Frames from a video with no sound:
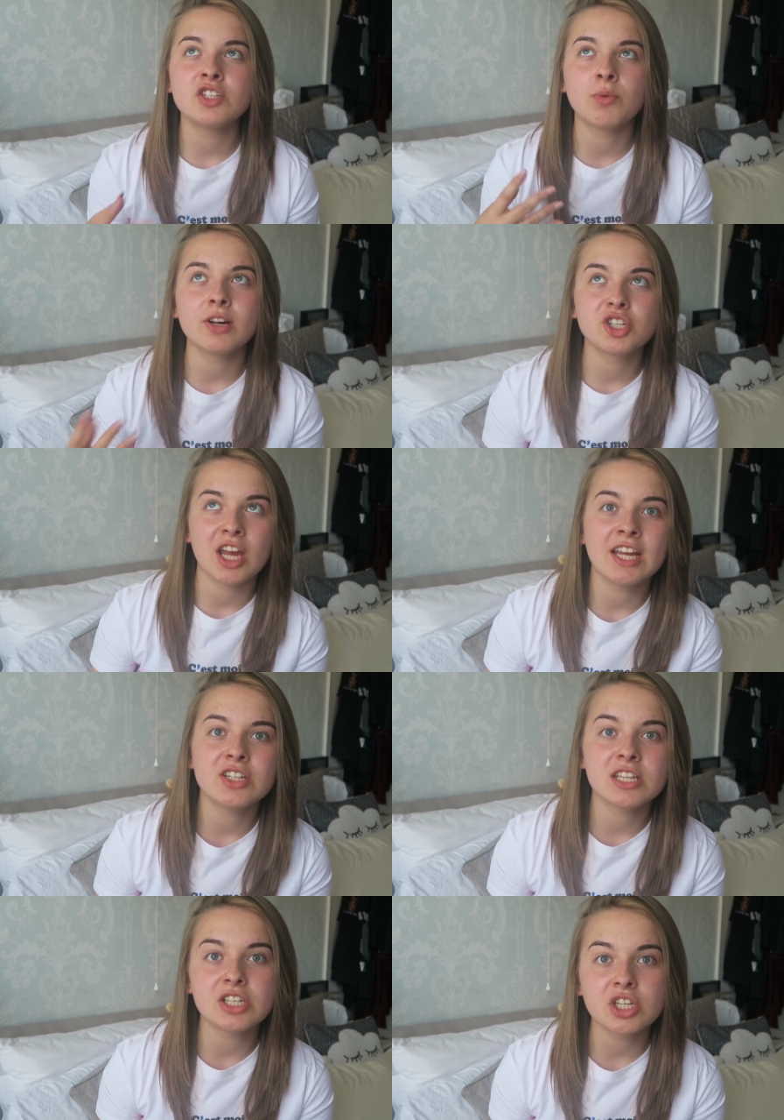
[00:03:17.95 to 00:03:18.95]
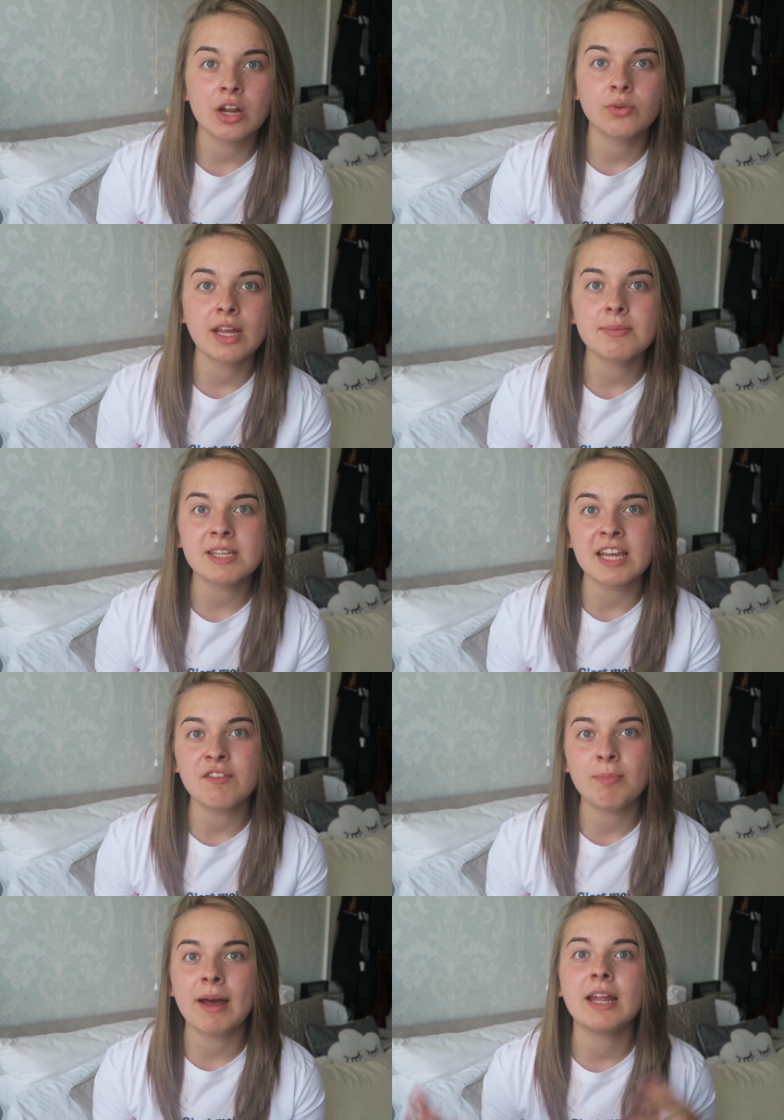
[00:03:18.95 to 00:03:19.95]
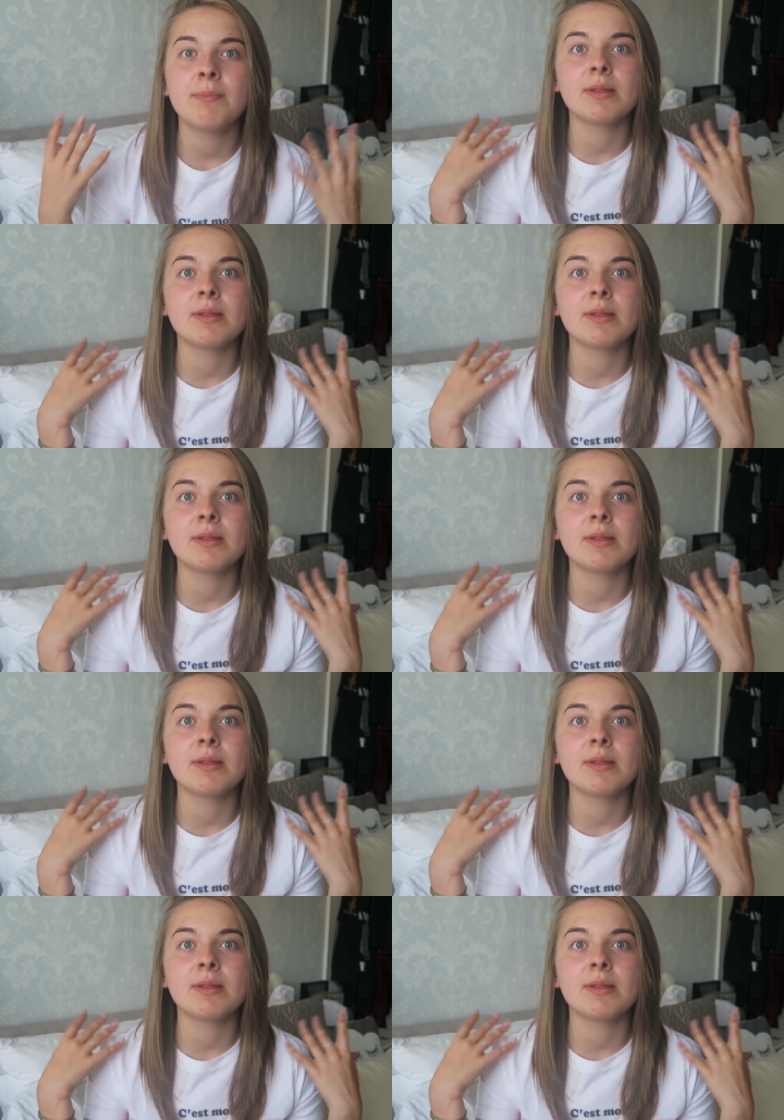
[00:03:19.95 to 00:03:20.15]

do I change this channel name to Eve Bennett,